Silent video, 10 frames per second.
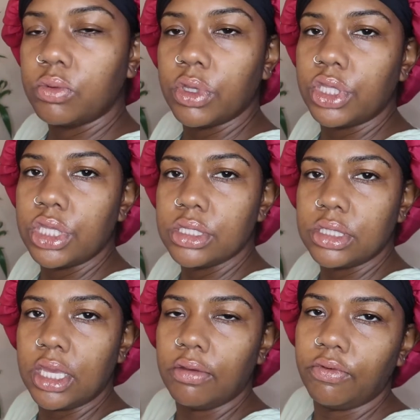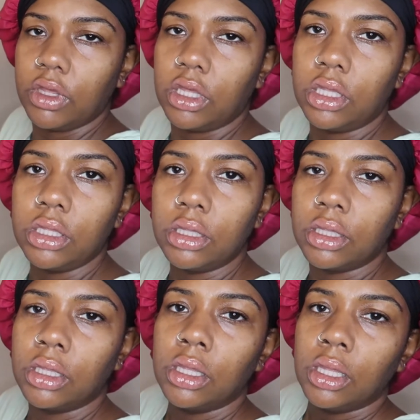what she's giving.
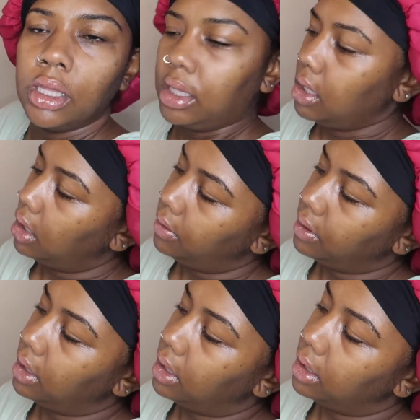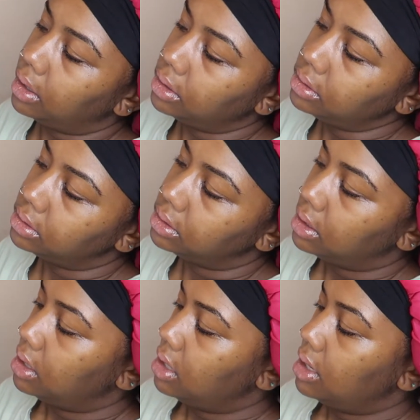Okay,
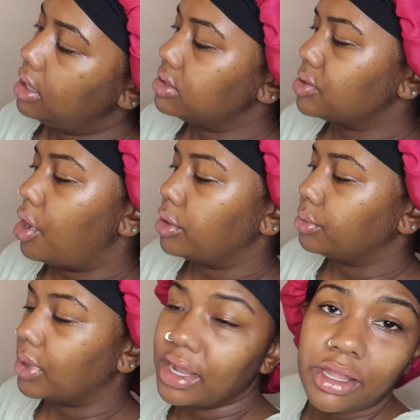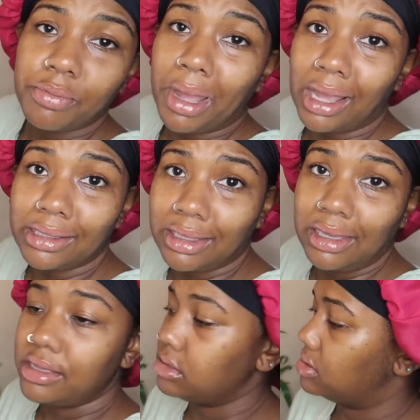it's called Red by
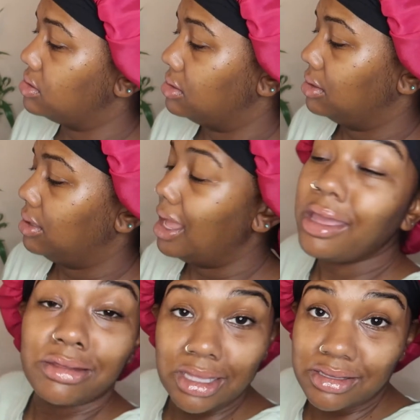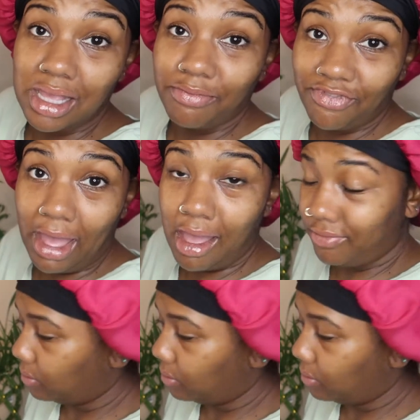Kiss 1875.